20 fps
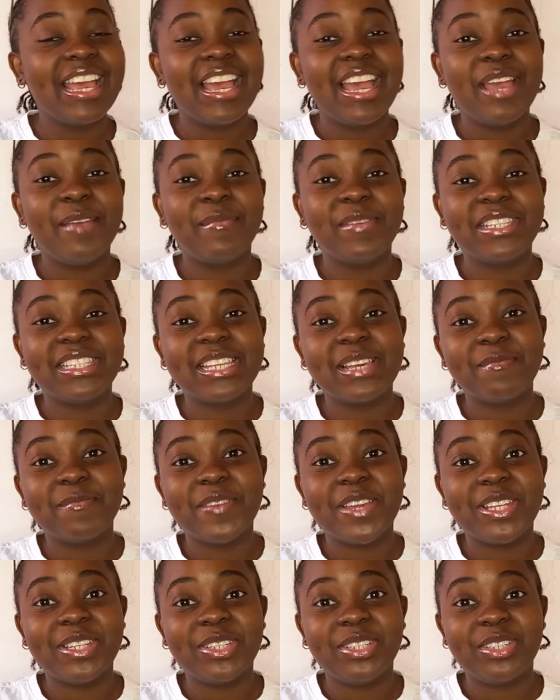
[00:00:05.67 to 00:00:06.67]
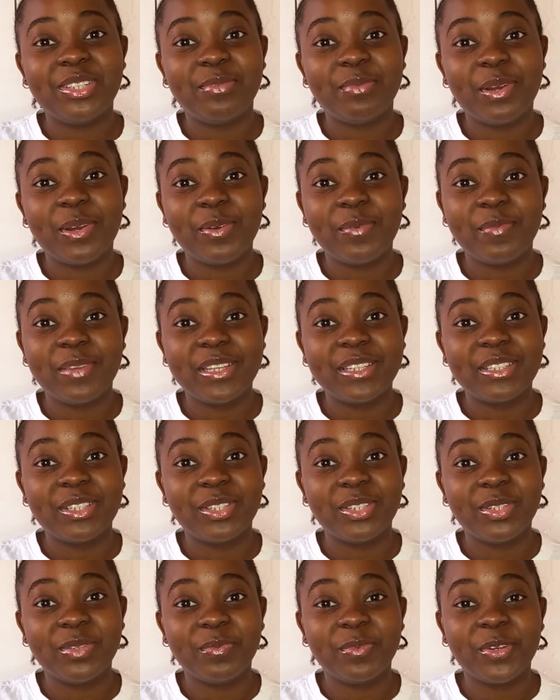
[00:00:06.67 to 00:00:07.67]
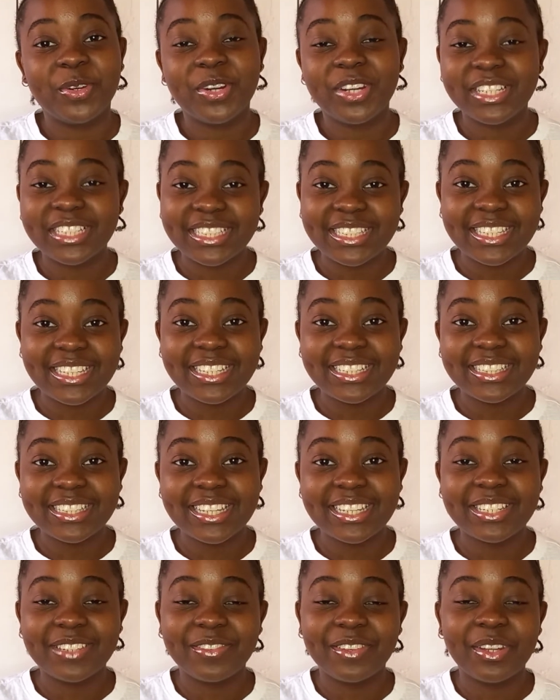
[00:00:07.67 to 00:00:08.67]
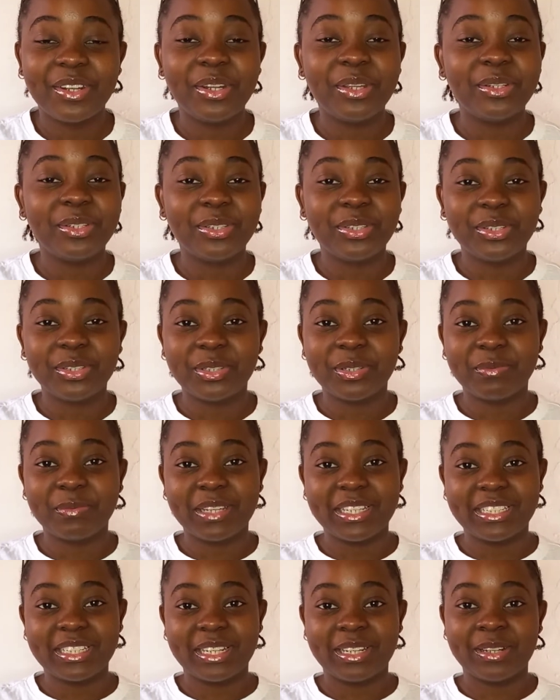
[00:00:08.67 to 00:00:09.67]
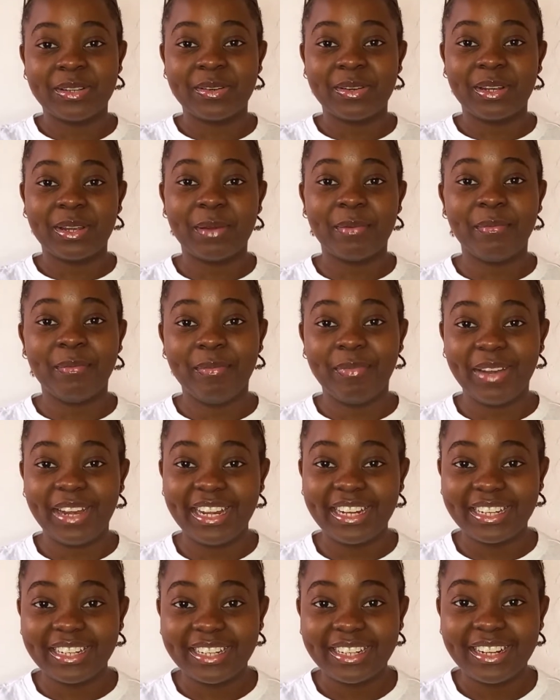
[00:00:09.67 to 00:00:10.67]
I'm a Zambian YouTuber who makes YouTube content. And if you're not new to my channel, welcome back.